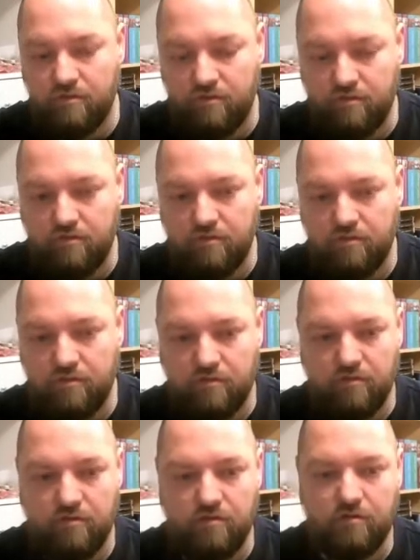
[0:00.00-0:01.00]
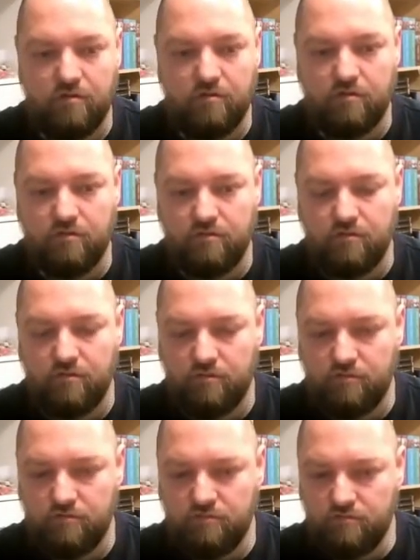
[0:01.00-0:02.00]

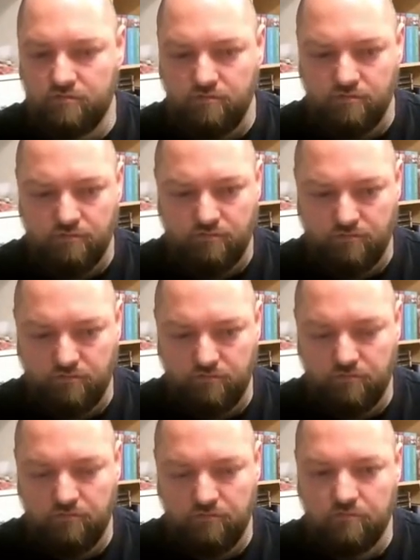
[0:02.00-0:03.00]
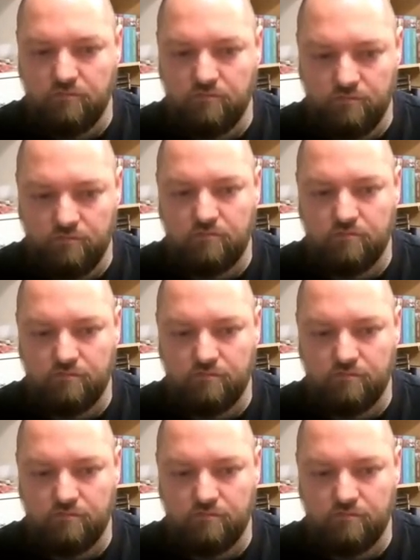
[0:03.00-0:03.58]
The person shown says nothing.